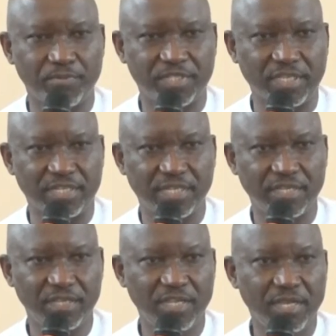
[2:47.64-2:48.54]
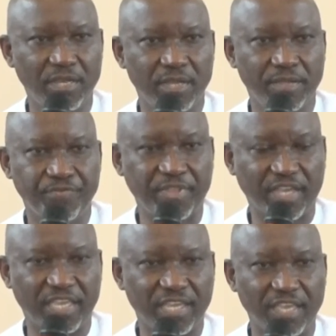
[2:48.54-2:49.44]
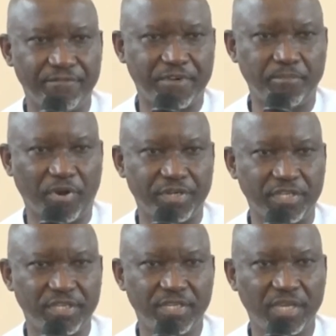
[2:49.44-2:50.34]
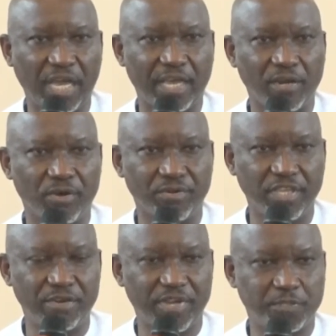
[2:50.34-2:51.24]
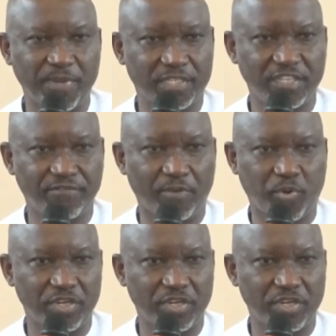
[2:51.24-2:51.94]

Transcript: Ibom State, taking everybody along, irrespective of